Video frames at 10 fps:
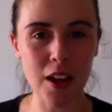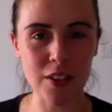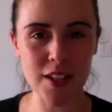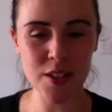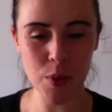
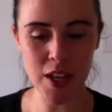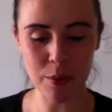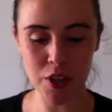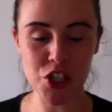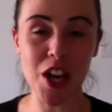This week I'm
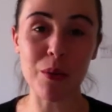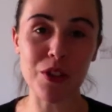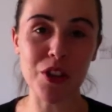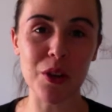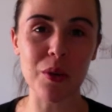going to share
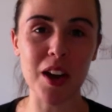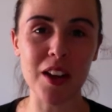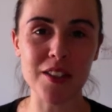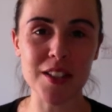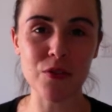with you
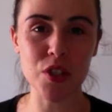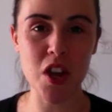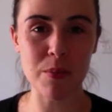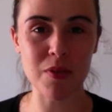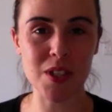a different
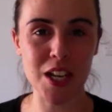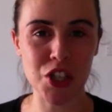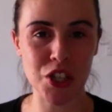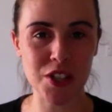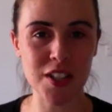type of
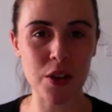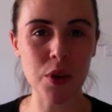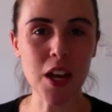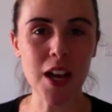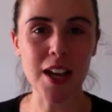session. So
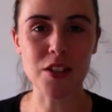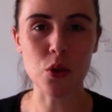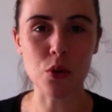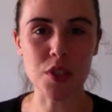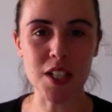it's
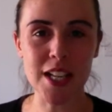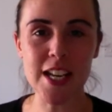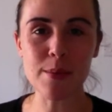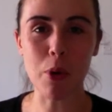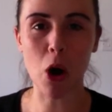called an
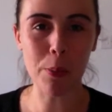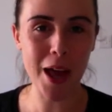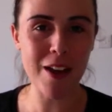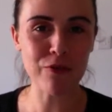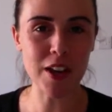EMOB,
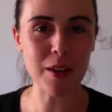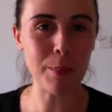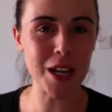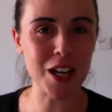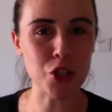every
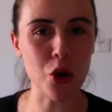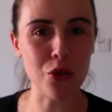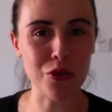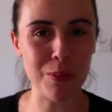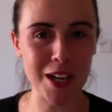minute
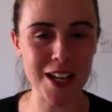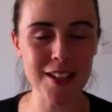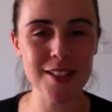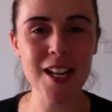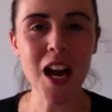on the
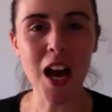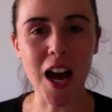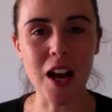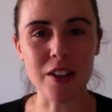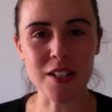minute.
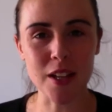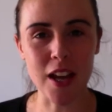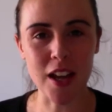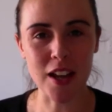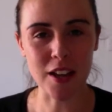And
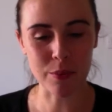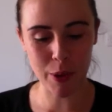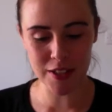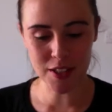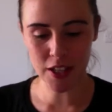
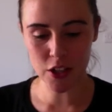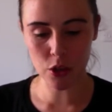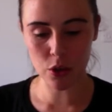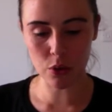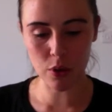
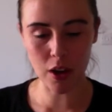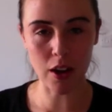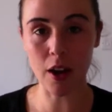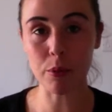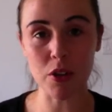basically
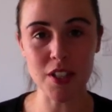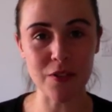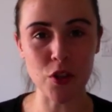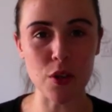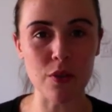I'm going to
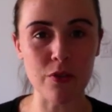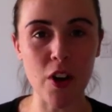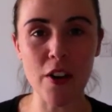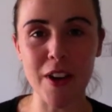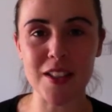give you
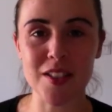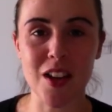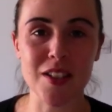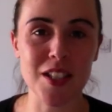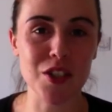5
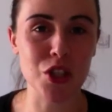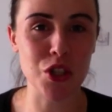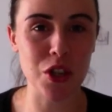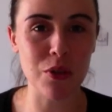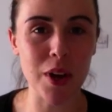exercises to
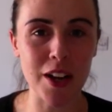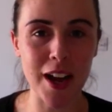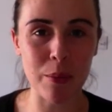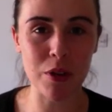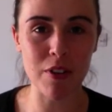do and
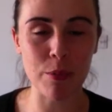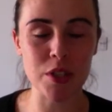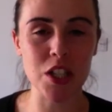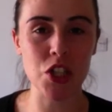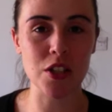how many
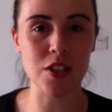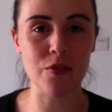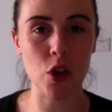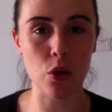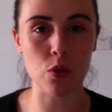repetitions of
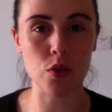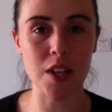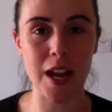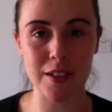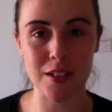those
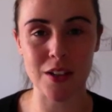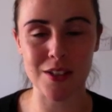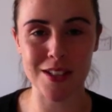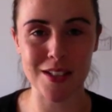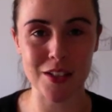
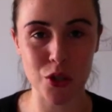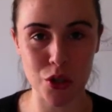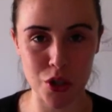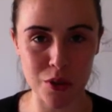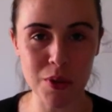exercises to
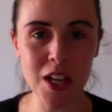do.